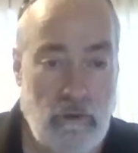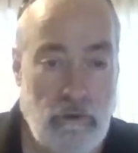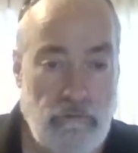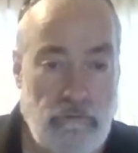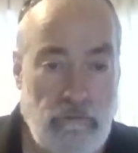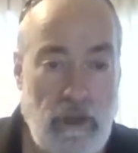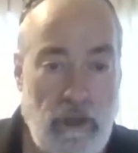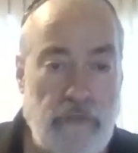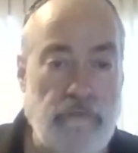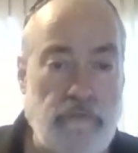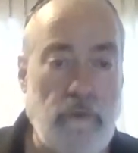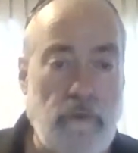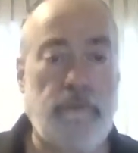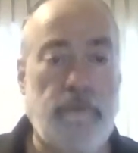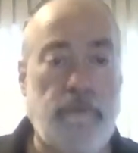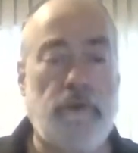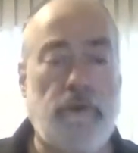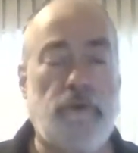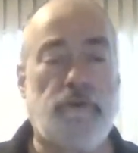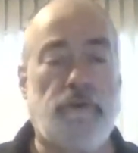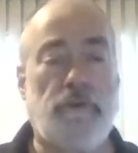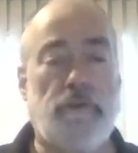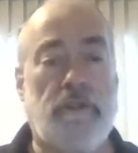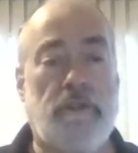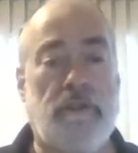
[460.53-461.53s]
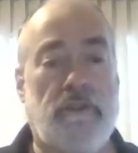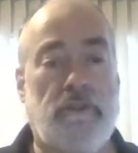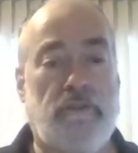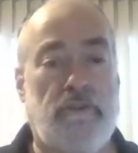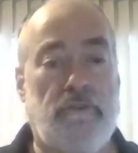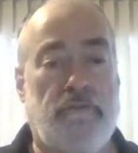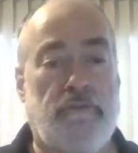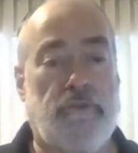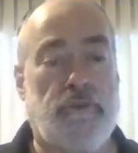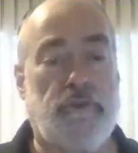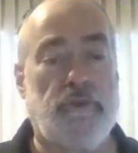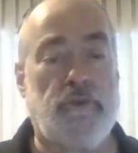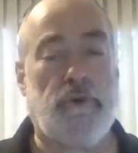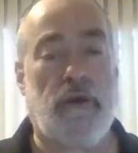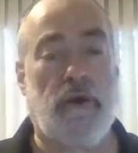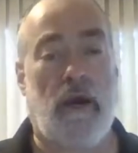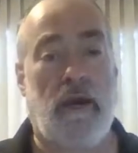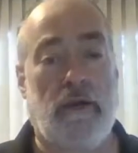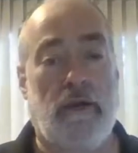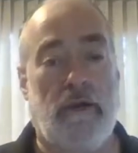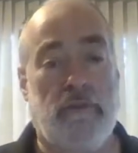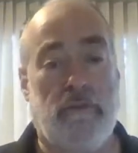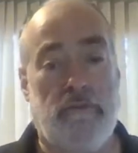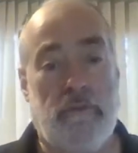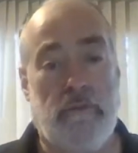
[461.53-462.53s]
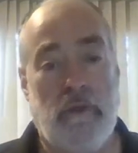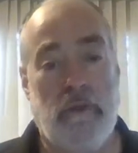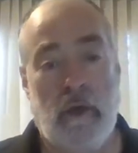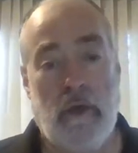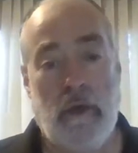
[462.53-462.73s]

Retribution is of two kinds,